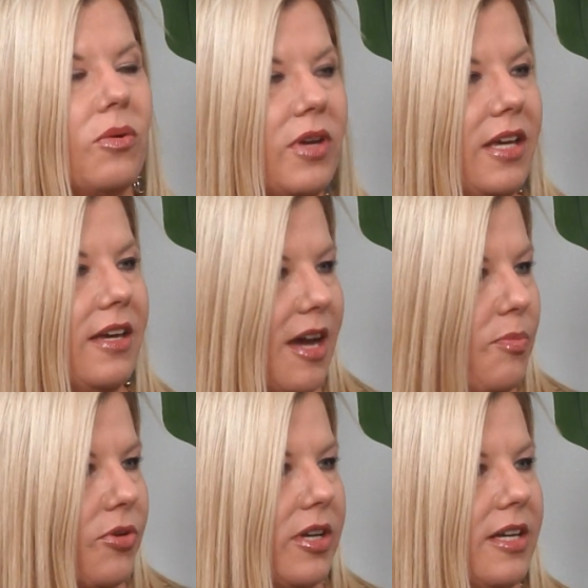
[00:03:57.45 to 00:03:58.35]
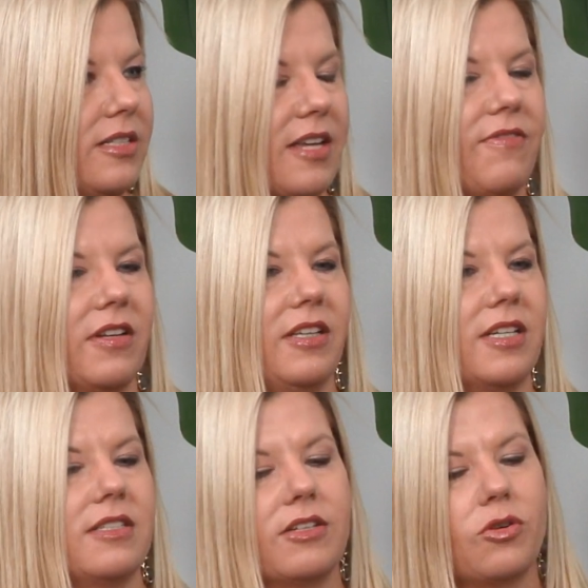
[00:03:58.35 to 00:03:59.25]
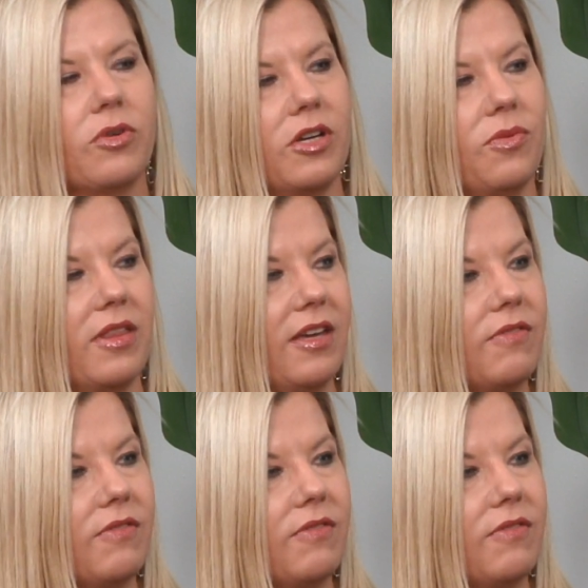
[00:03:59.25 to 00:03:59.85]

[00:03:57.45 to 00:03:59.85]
We at Brilliant definitely consider working with